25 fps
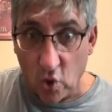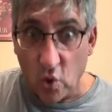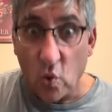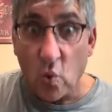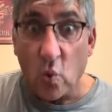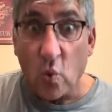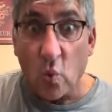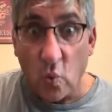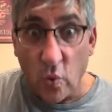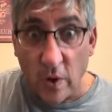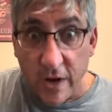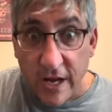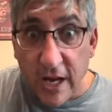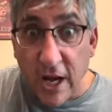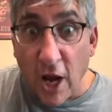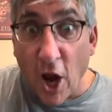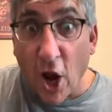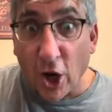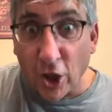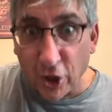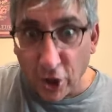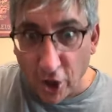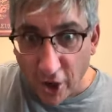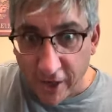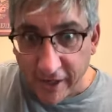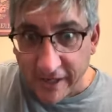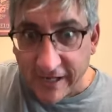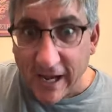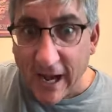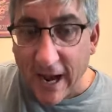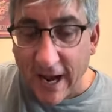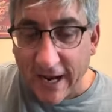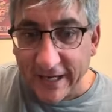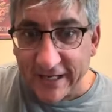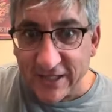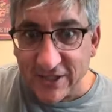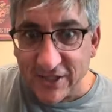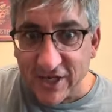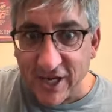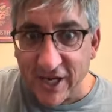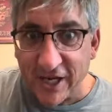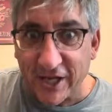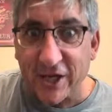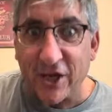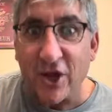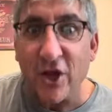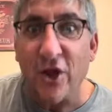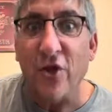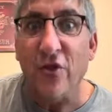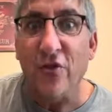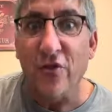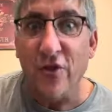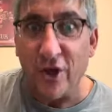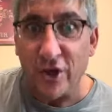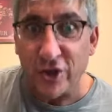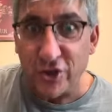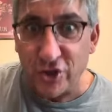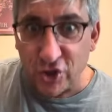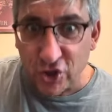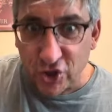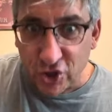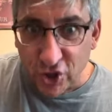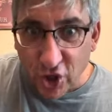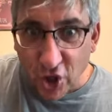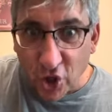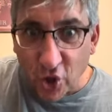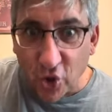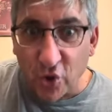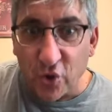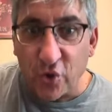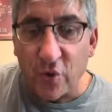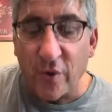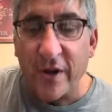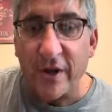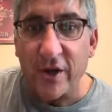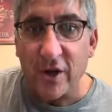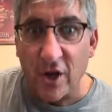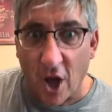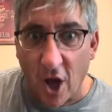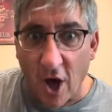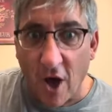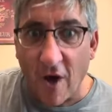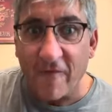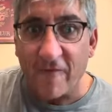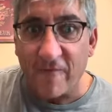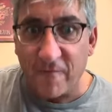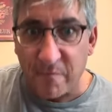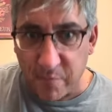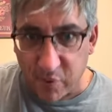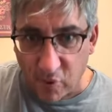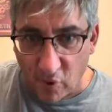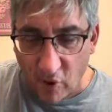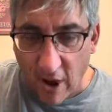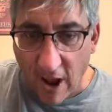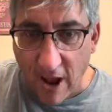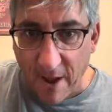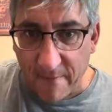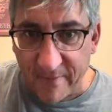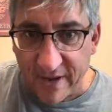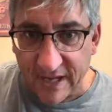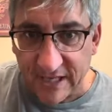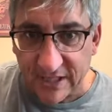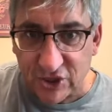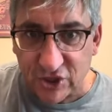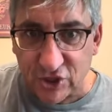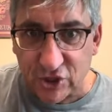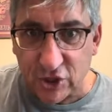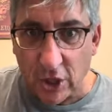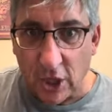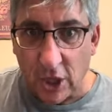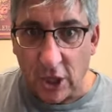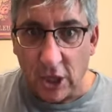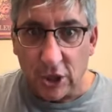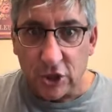we are like Isaac, the children of promise.